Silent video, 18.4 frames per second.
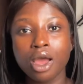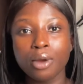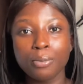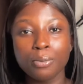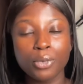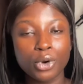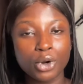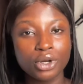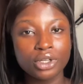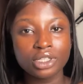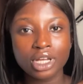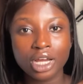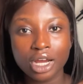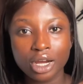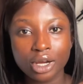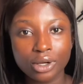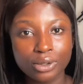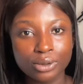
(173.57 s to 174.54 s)

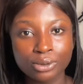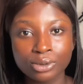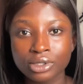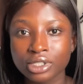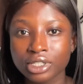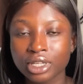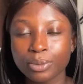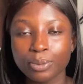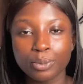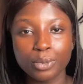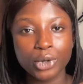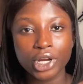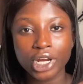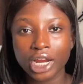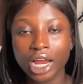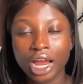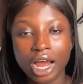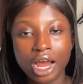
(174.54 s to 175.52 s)
burnout,
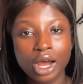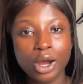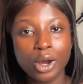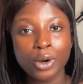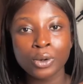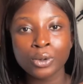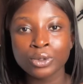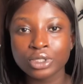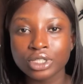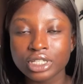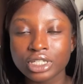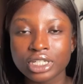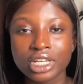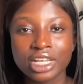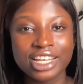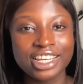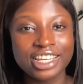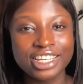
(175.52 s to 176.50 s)
breakouts,
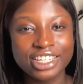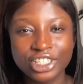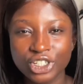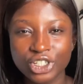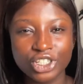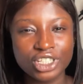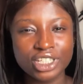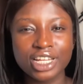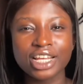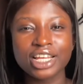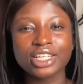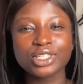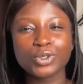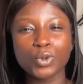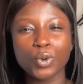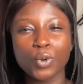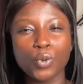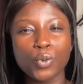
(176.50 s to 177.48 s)

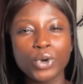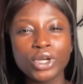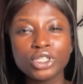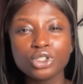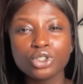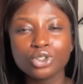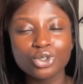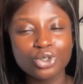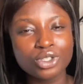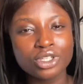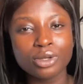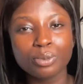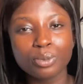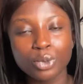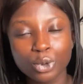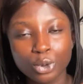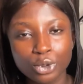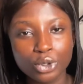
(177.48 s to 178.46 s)
itchiness, or when you use a
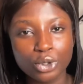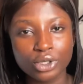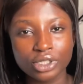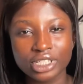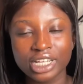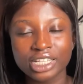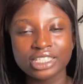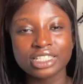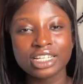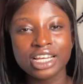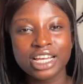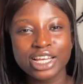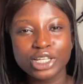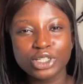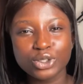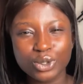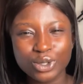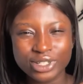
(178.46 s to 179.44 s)
product and
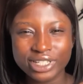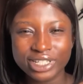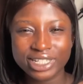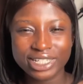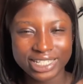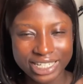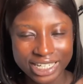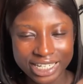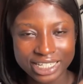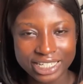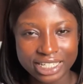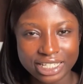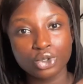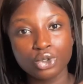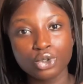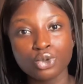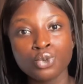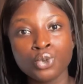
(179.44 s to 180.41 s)
just things,
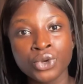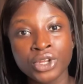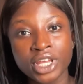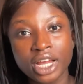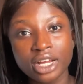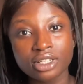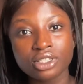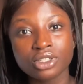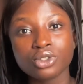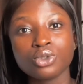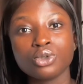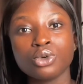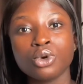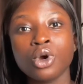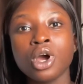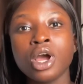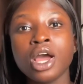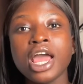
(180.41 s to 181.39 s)
you react to
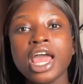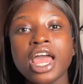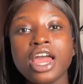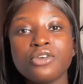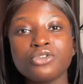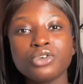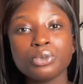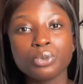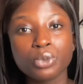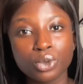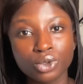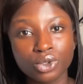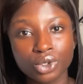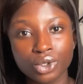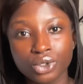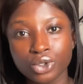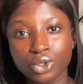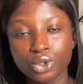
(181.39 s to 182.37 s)
every
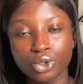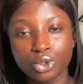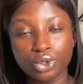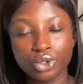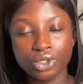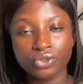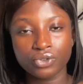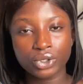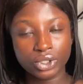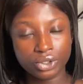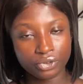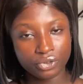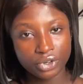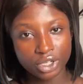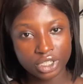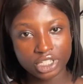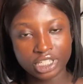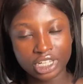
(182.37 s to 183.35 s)
product you use for the
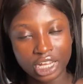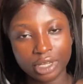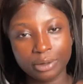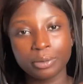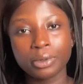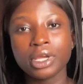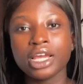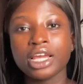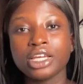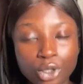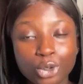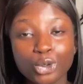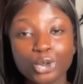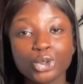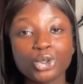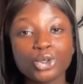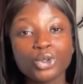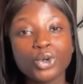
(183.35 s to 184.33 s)
first time. You
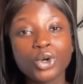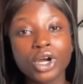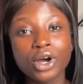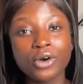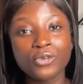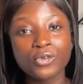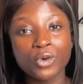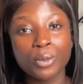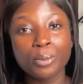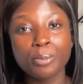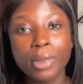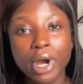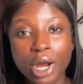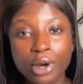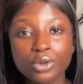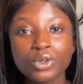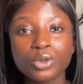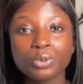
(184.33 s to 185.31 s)
should look out for
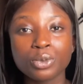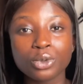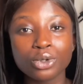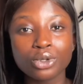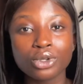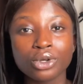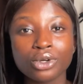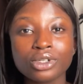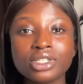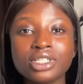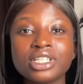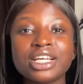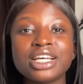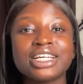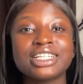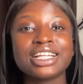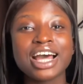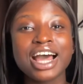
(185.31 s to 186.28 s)
mild products
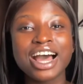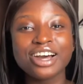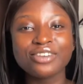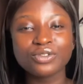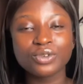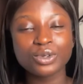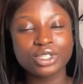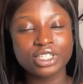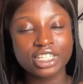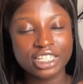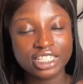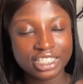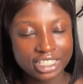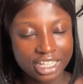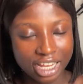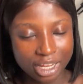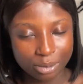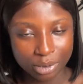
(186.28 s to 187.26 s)
that have your skin
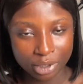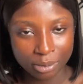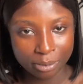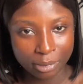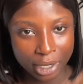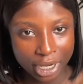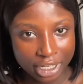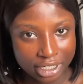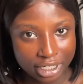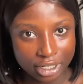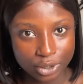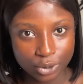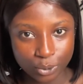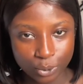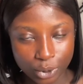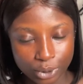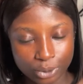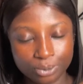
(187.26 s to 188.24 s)
type in mind as
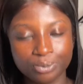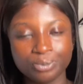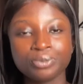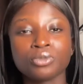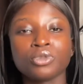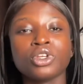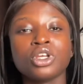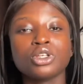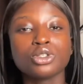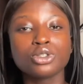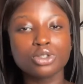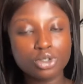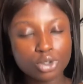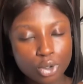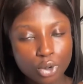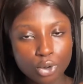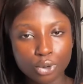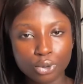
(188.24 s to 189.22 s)
well.
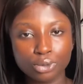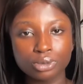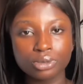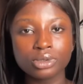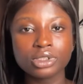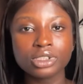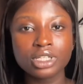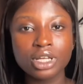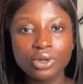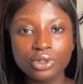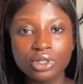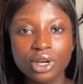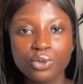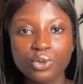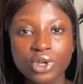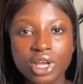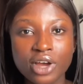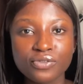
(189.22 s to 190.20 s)
So now that
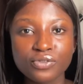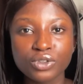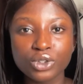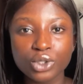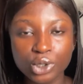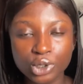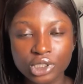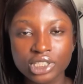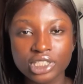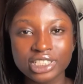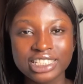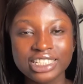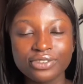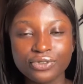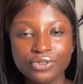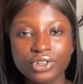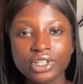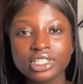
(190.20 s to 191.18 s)
we have known the
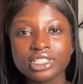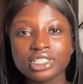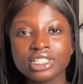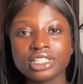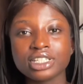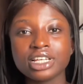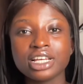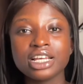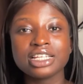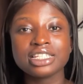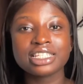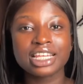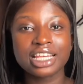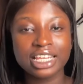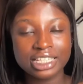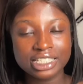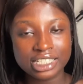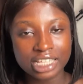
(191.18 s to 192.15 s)
different
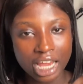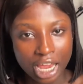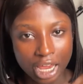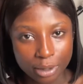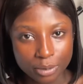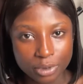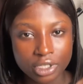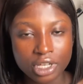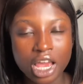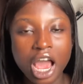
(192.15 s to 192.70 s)
skin types,